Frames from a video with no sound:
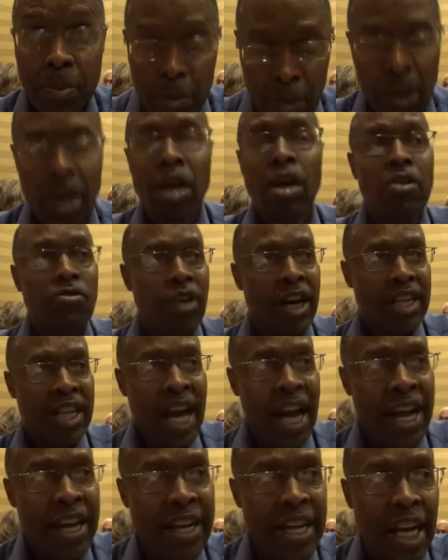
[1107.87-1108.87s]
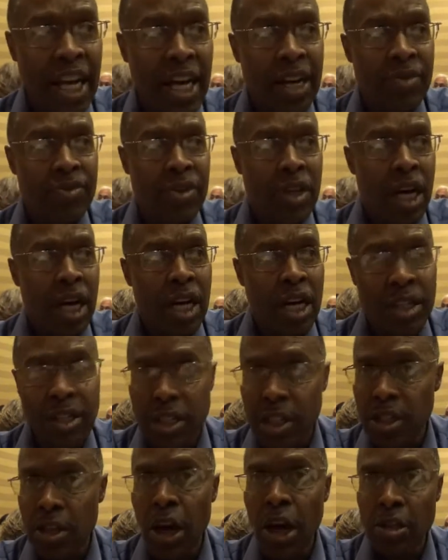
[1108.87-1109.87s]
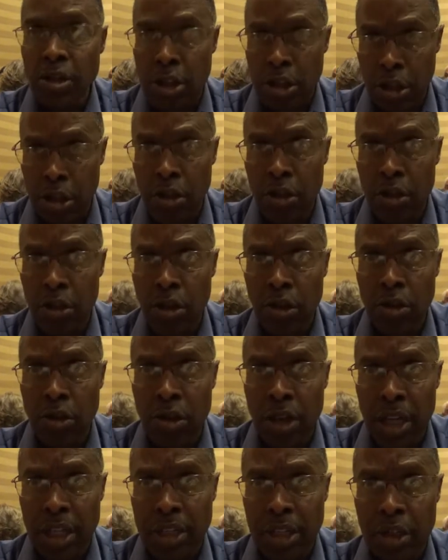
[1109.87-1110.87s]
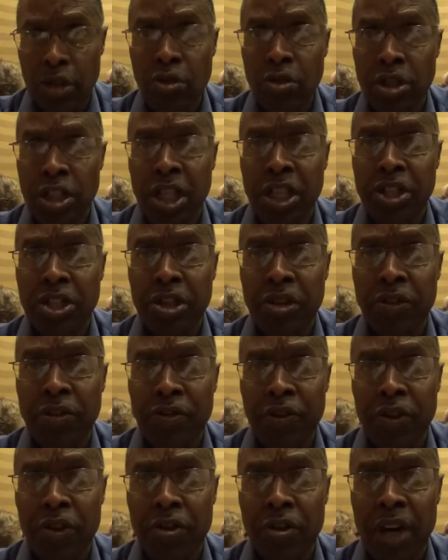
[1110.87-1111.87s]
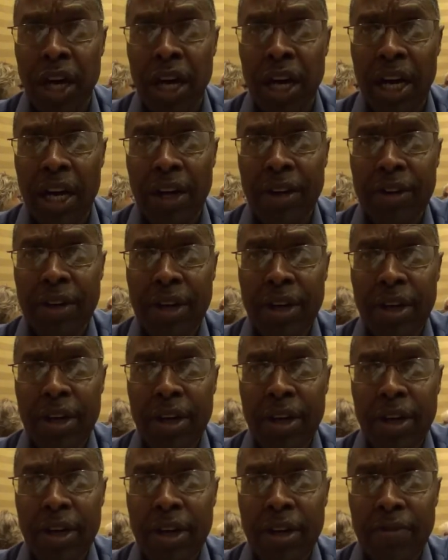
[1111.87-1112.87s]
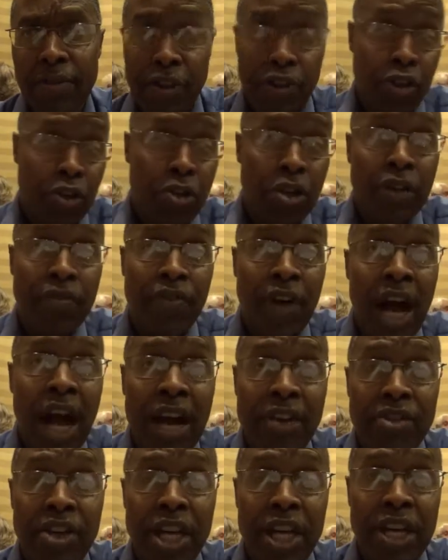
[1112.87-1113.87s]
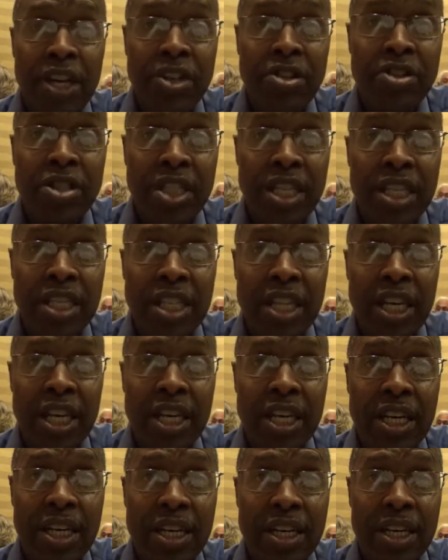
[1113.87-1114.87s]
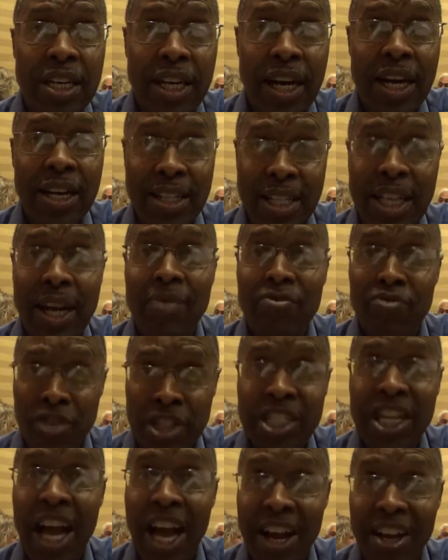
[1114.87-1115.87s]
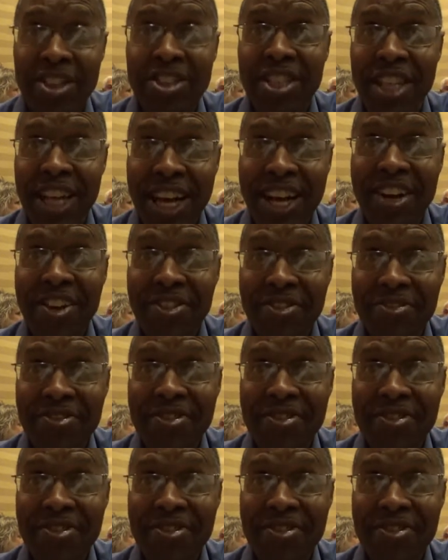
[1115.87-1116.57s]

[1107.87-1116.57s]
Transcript: Right. I taught school teacher for 35 years, and I'm retired now.